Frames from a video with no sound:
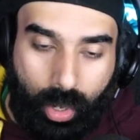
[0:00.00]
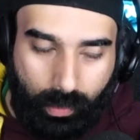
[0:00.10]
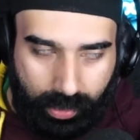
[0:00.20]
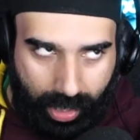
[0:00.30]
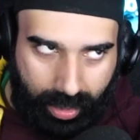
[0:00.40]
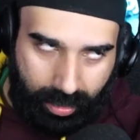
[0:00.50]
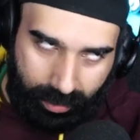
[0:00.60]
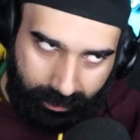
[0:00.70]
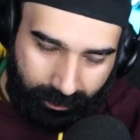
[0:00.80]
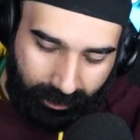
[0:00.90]

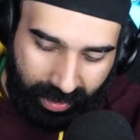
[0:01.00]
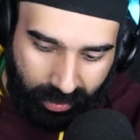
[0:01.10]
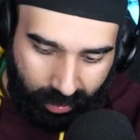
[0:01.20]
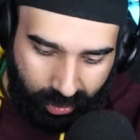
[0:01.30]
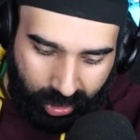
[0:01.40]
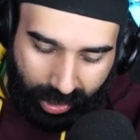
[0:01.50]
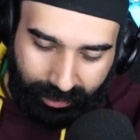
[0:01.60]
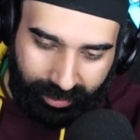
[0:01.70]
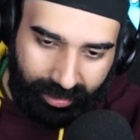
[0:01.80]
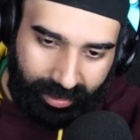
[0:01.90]
Okay, that's a good shout.